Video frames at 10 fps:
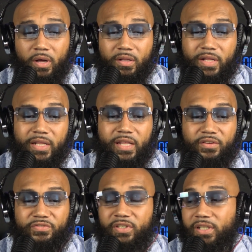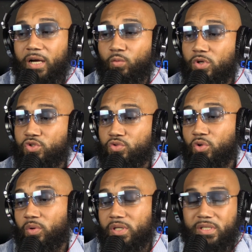that they feel like what you
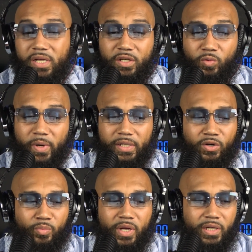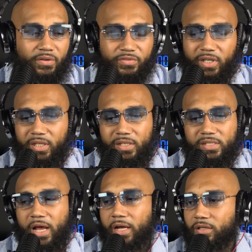doing is incorrect don't mean they fucking
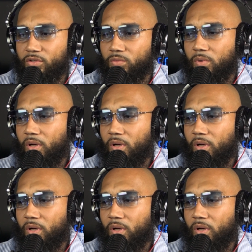attacking you.